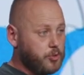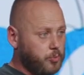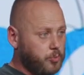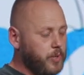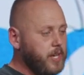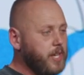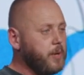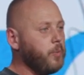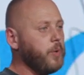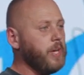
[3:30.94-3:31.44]

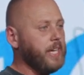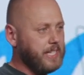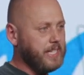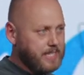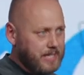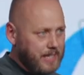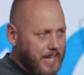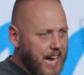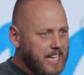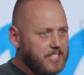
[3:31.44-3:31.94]
3 weeks,
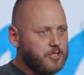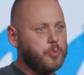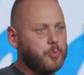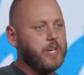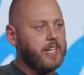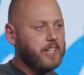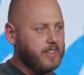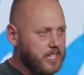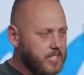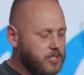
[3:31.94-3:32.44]
last
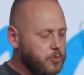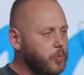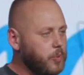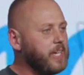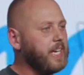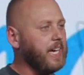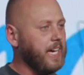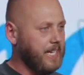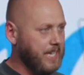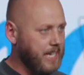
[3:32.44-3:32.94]
week, this
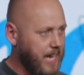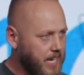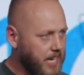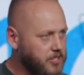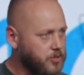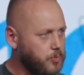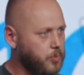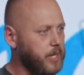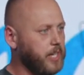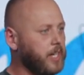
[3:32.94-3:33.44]
week, and
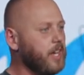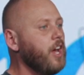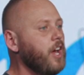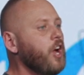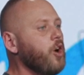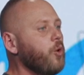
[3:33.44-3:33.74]
next week,